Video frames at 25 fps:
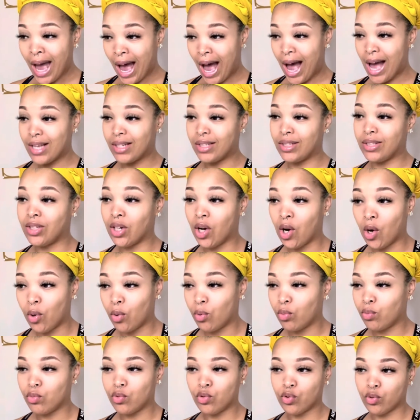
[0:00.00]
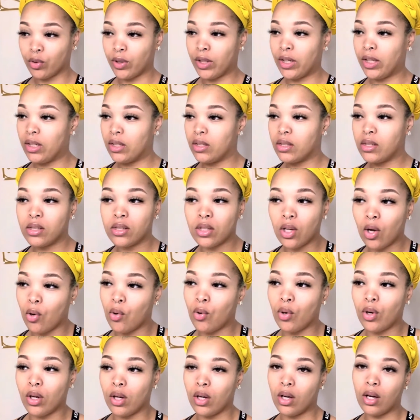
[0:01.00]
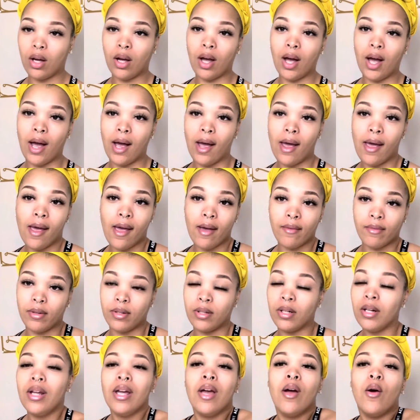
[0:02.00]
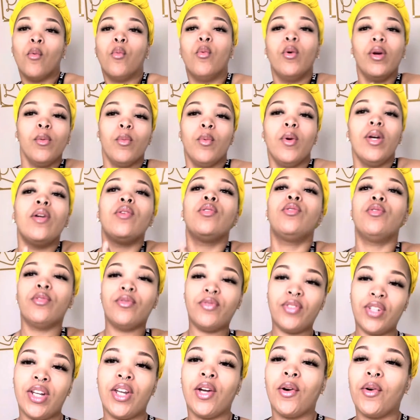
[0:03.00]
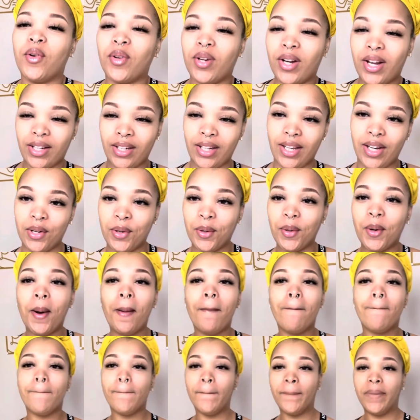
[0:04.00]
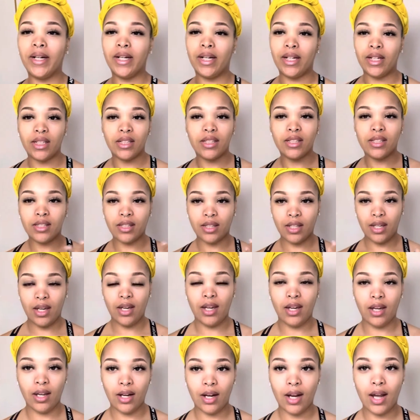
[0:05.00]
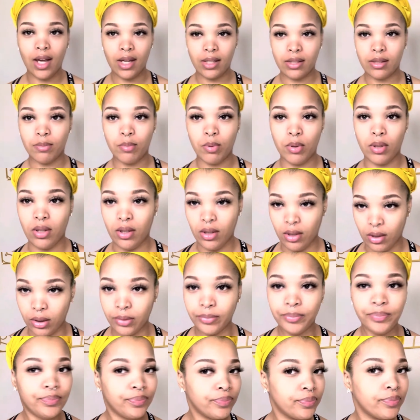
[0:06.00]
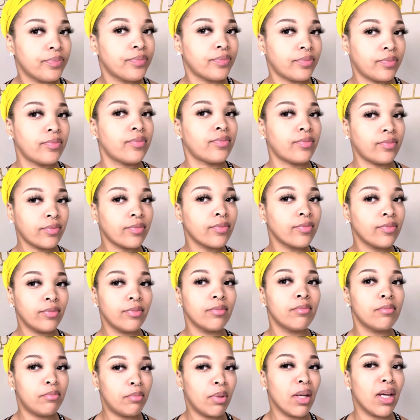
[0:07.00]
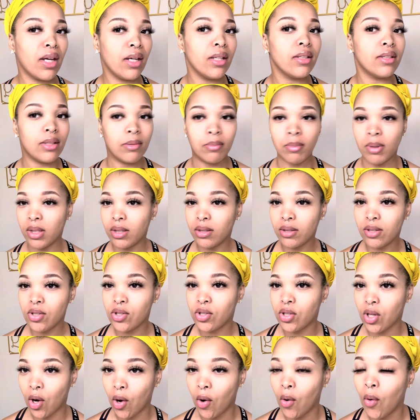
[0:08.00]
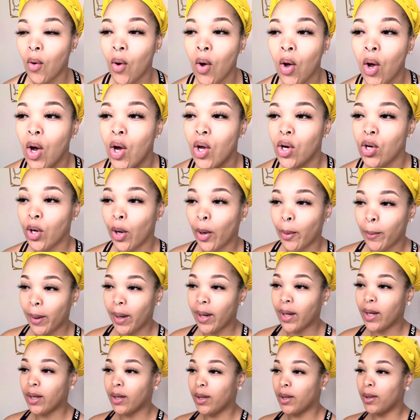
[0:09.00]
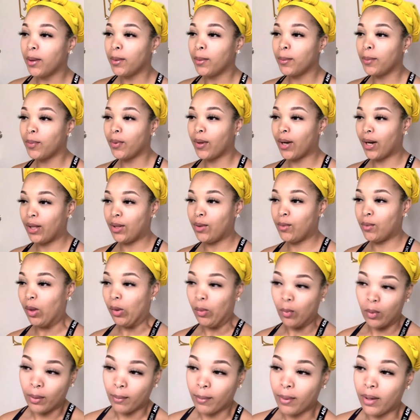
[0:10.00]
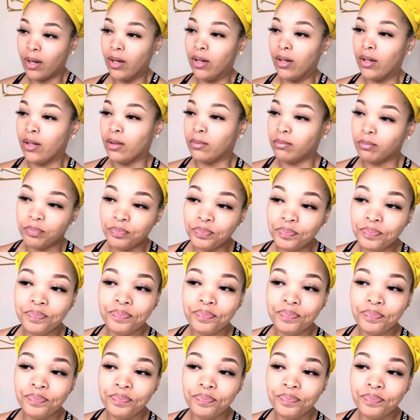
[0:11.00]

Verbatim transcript: i don't drink soda i haven't we, will do a video on that later but skin has been been good to me so no makeup probably won't wear makeup